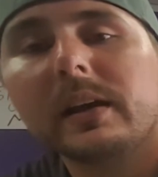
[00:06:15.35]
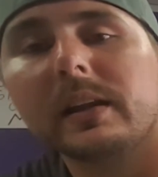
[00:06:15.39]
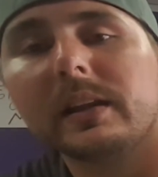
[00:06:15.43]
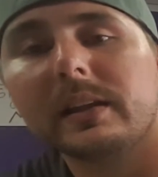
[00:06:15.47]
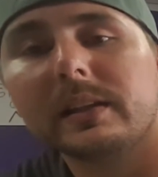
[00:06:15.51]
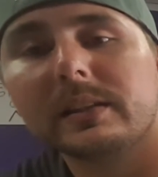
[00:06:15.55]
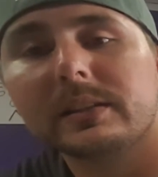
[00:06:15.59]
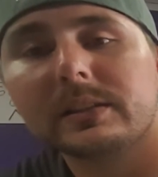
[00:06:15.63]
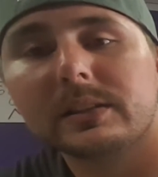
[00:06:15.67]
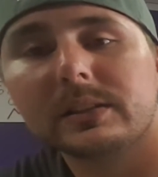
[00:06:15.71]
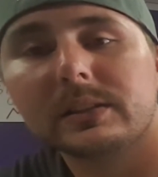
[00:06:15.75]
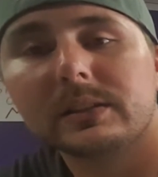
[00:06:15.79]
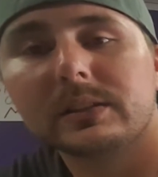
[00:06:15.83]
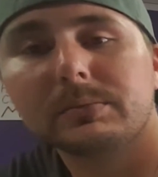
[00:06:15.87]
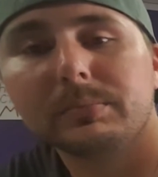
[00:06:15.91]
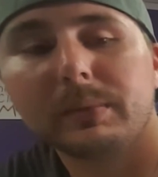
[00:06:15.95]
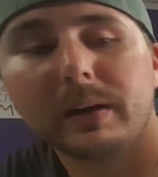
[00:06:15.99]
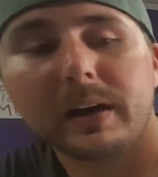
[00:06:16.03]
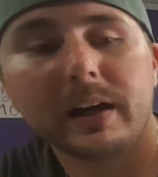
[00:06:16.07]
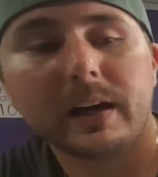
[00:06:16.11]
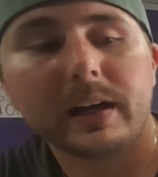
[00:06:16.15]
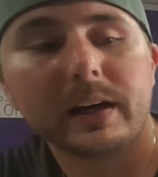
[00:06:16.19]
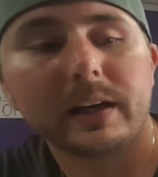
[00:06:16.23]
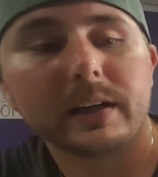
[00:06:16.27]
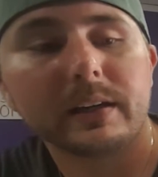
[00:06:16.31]
This is
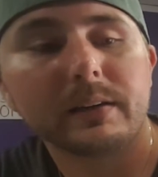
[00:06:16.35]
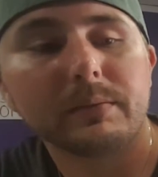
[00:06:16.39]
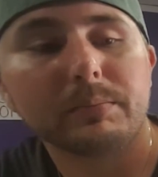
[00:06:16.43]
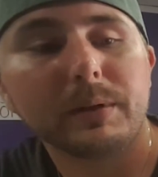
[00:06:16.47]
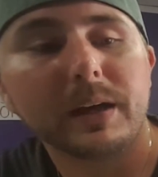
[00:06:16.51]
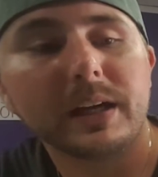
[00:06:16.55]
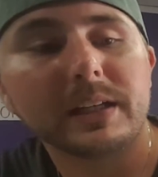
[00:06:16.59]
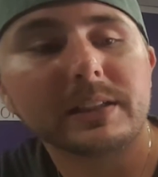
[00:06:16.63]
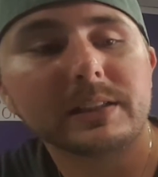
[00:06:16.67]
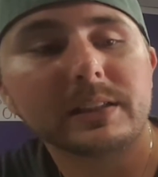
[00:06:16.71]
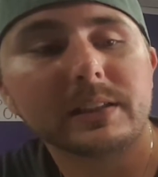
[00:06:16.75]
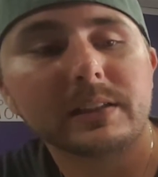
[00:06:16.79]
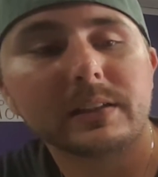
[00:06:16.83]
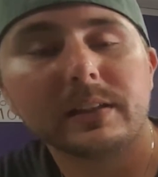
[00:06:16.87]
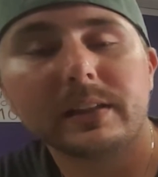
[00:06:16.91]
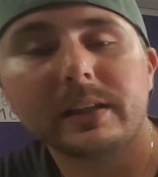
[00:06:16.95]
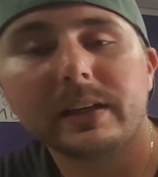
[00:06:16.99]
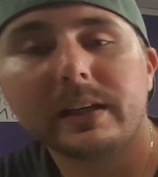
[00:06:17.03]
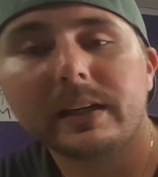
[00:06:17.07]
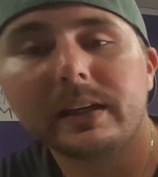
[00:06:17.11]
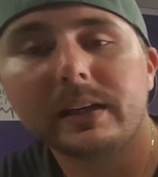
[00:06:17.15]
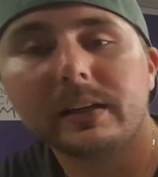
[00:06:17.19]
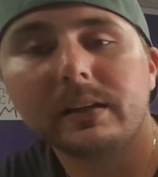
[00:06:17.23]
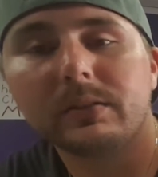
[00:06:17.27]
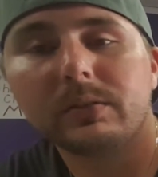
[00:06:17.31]
my,
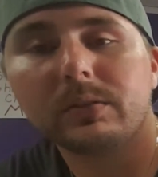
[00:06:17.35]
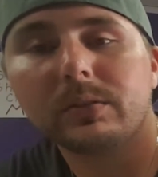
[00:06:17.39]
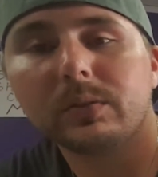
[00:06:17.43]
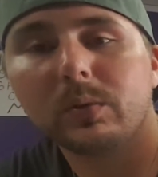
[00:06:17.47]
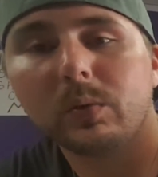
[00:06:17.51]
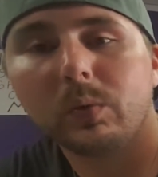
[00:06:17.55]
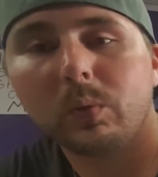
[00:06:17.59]
basically,